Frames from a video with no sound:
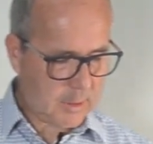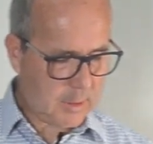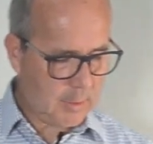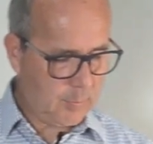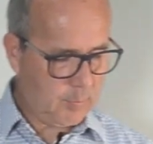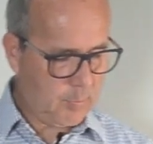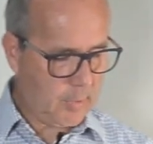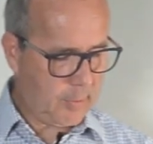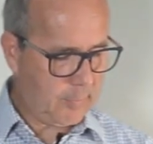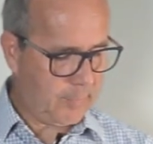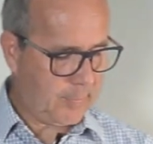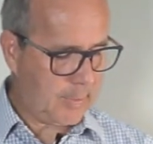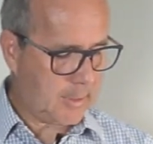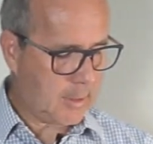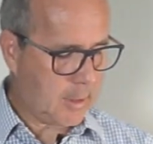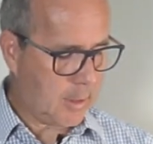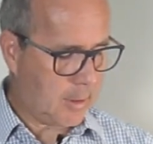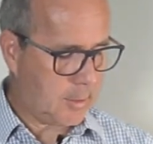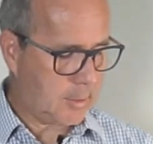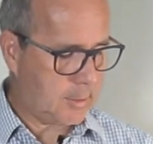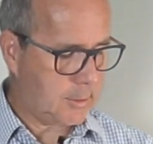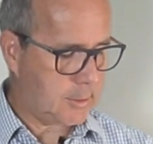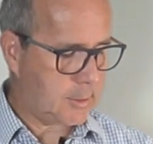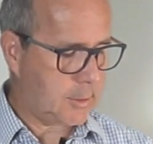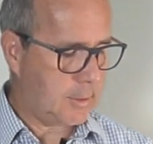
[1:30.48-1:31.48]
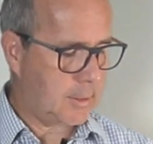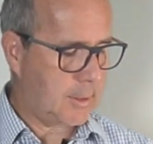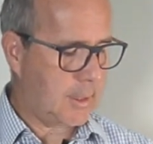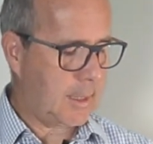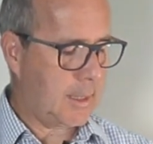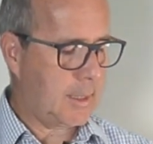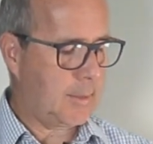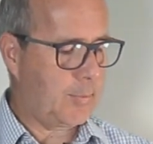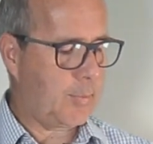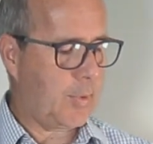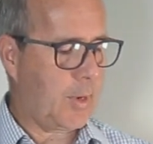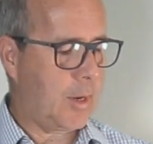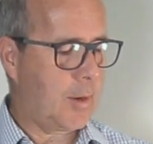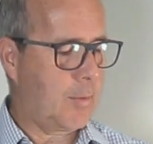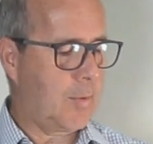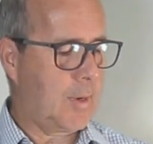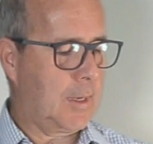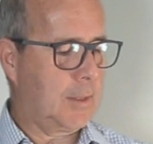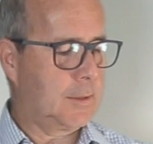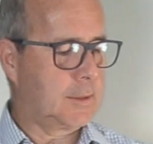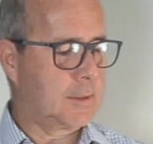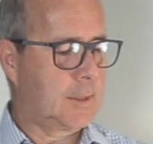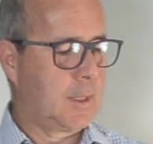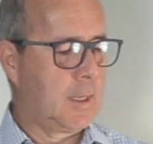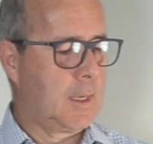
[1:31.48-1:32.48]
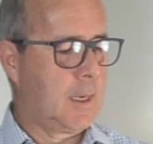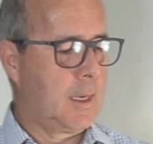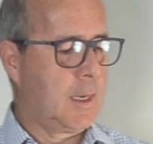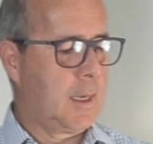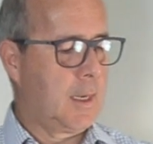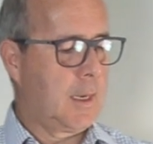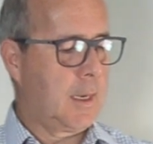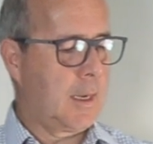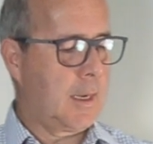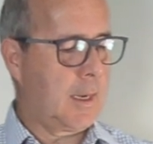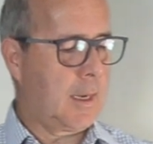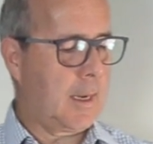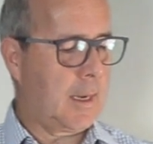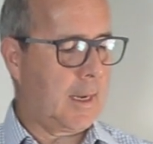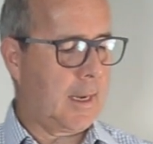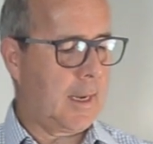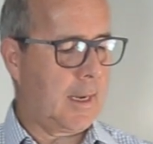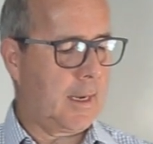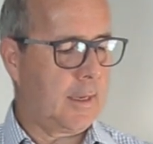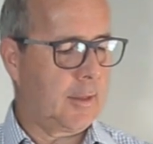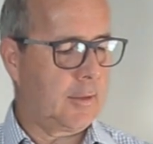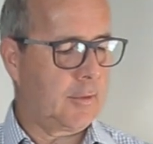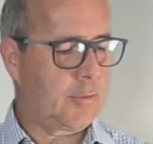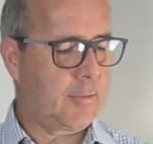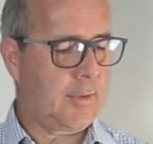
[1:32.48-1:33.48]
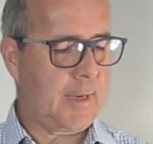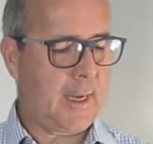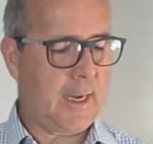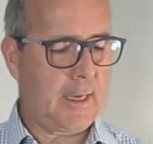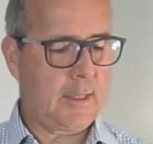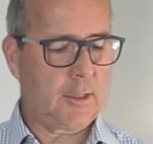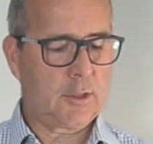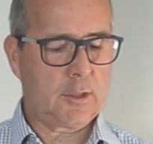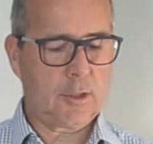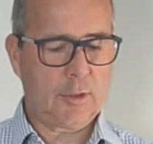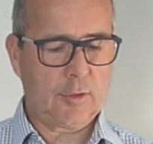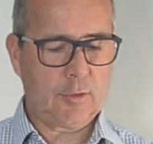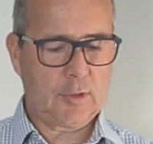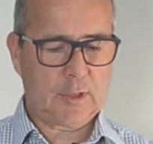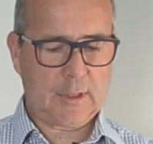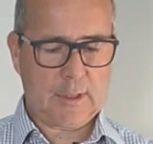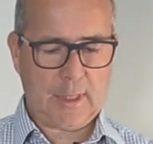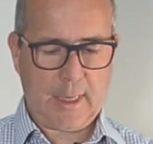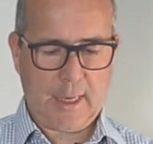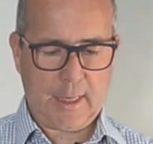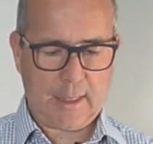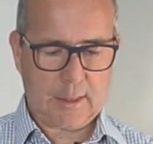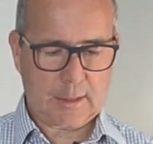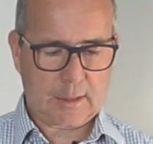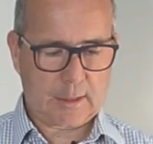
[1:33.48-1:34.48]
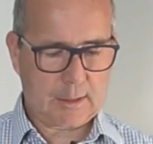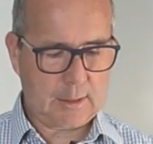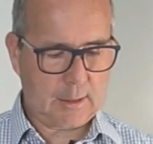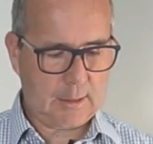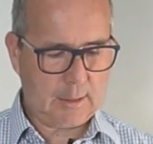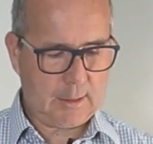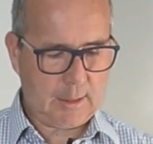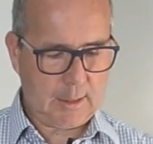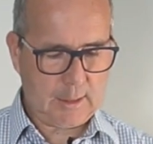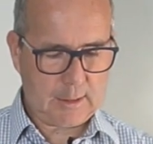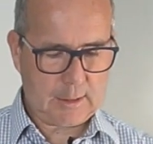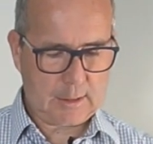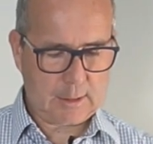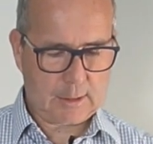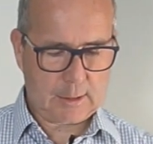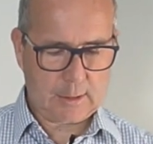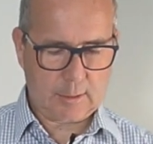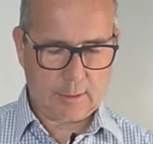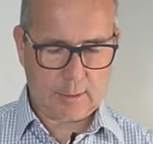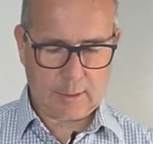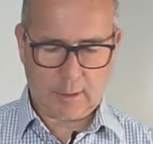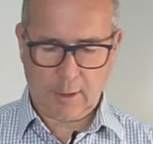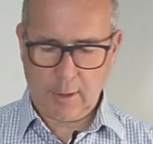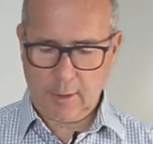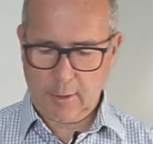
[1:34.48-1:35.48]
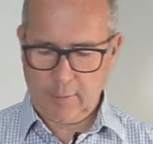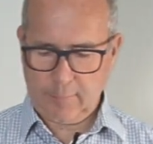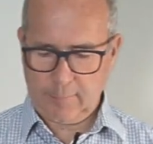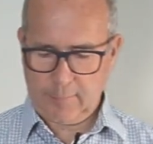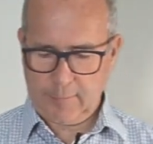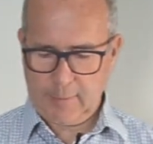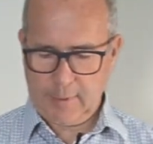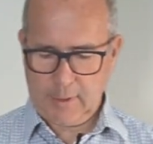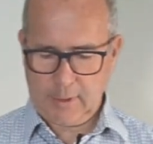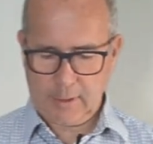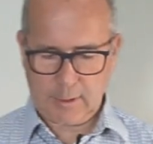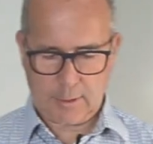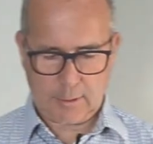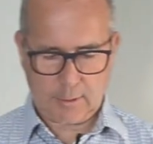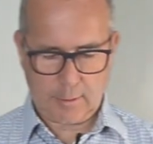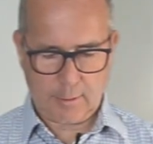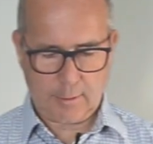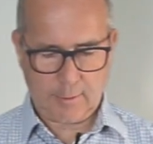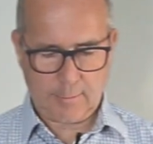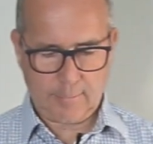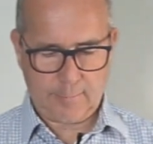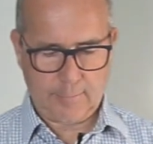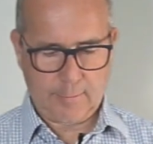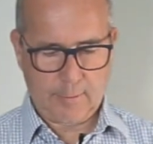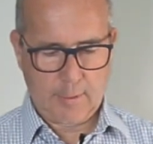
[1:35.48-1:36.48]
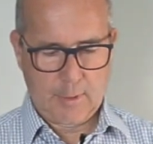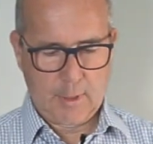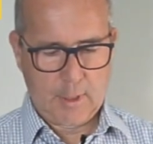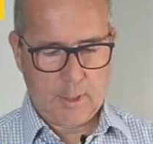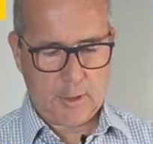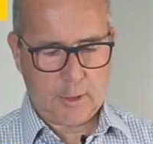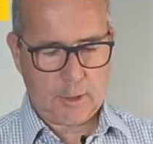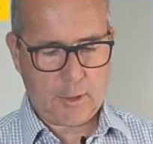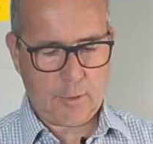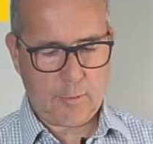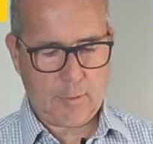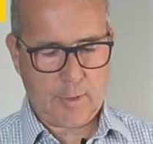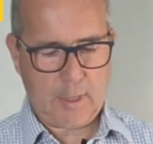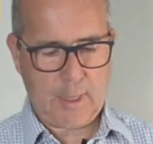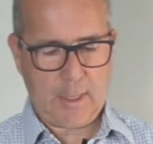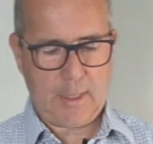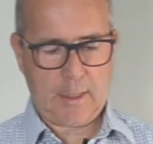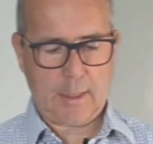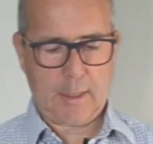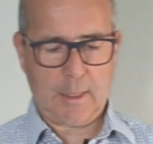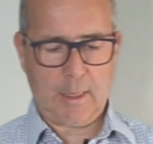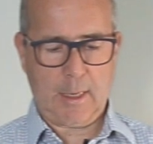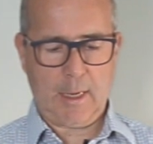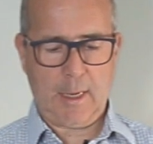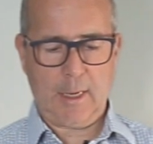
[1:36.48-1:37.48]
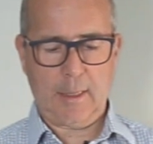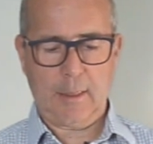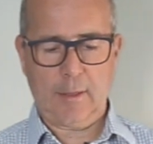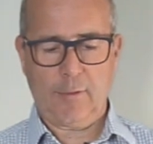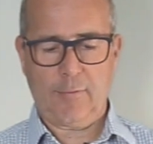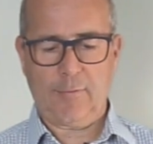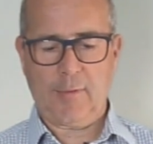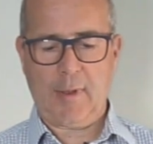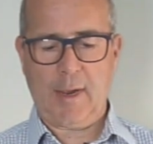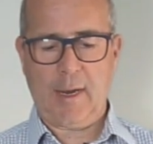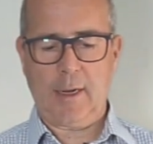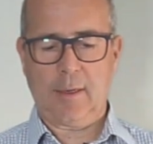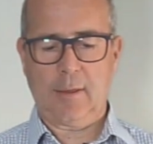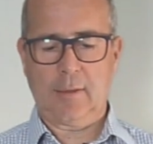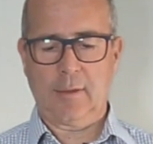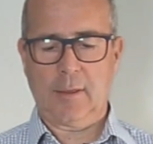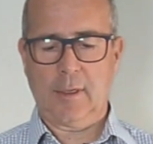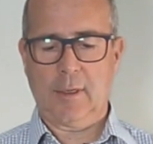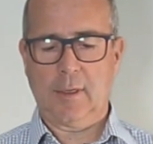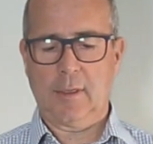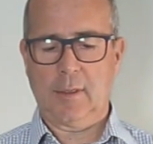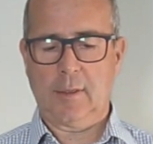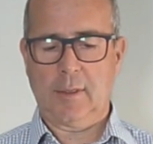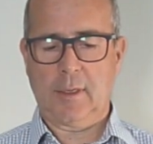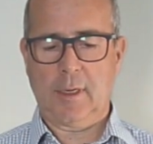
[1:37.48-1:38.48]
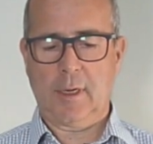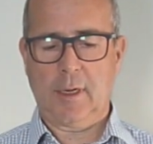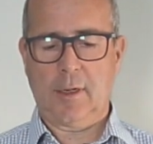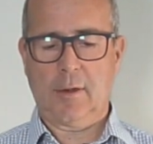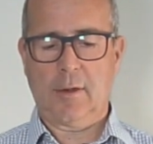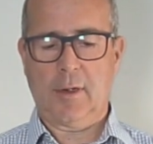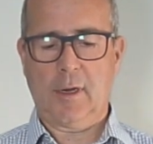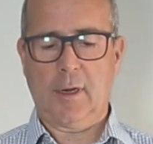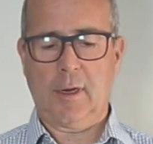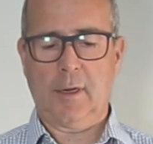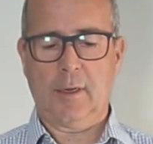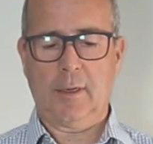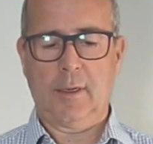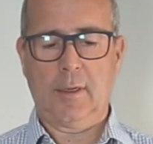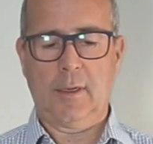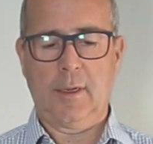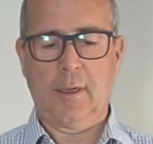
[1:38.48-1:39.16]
Moving on to the Parweld 3826. This glove is sort of unique in the fact that they're